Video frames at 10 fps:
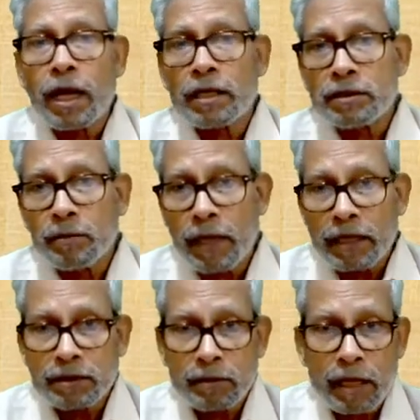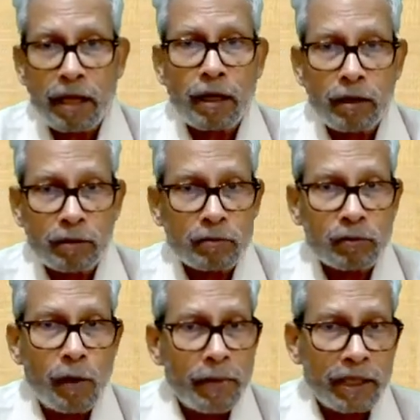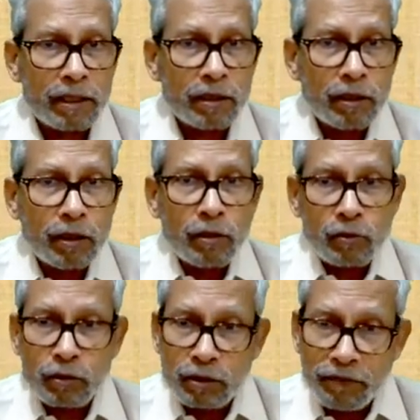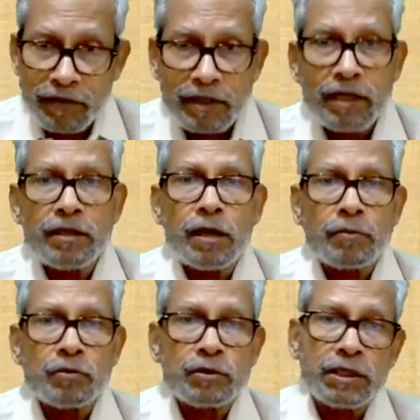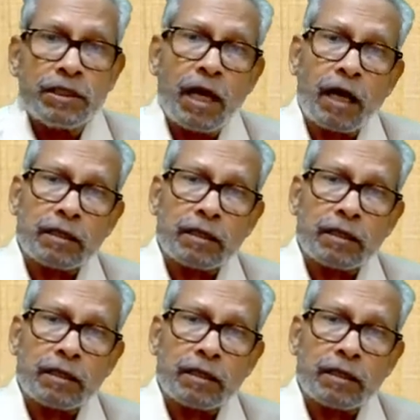as a company. So definitely we have to see the